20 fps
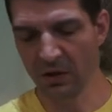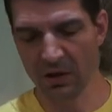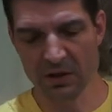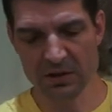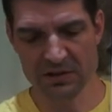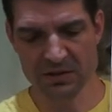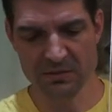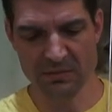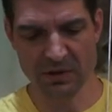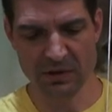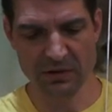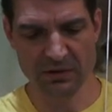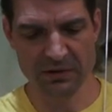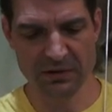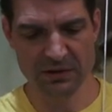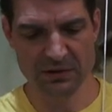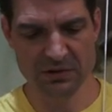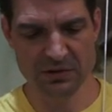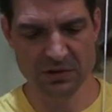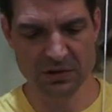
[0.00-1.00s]
are some other
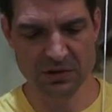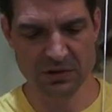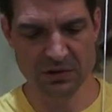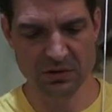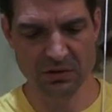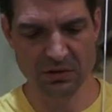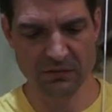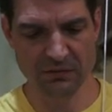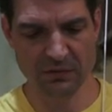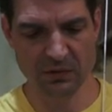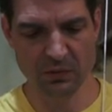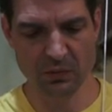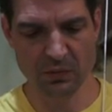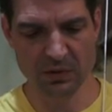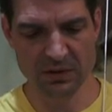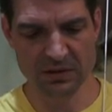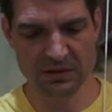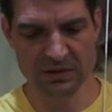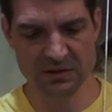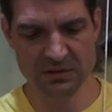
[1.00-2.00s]
things you can do if you
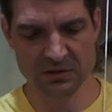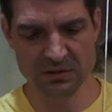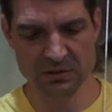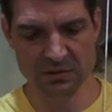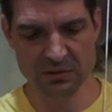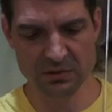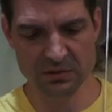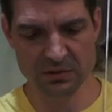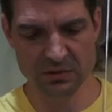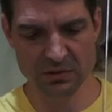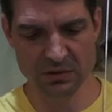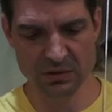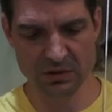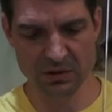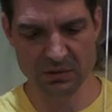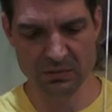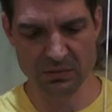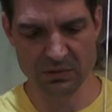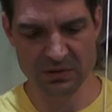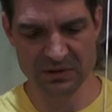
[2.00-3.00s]
want to do a
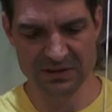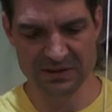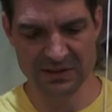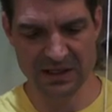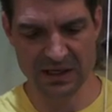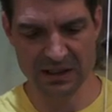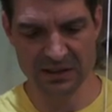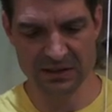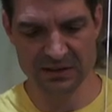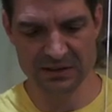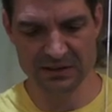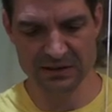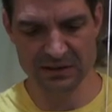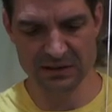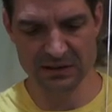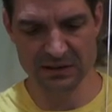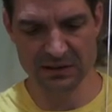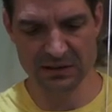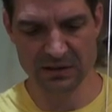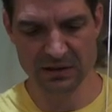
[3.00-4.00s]
little more
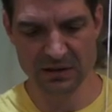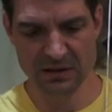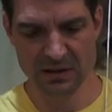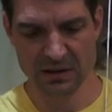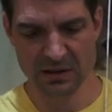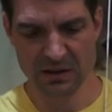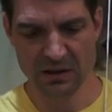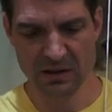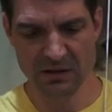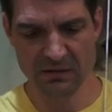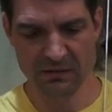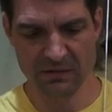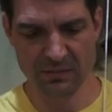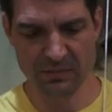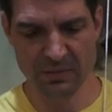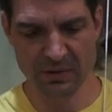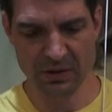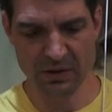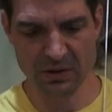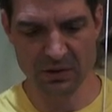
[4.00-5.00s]
silencing of the
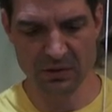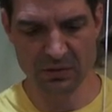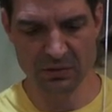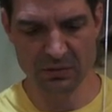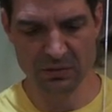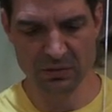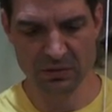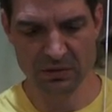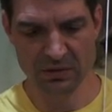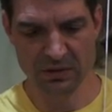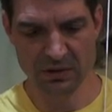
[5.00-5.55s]
bow.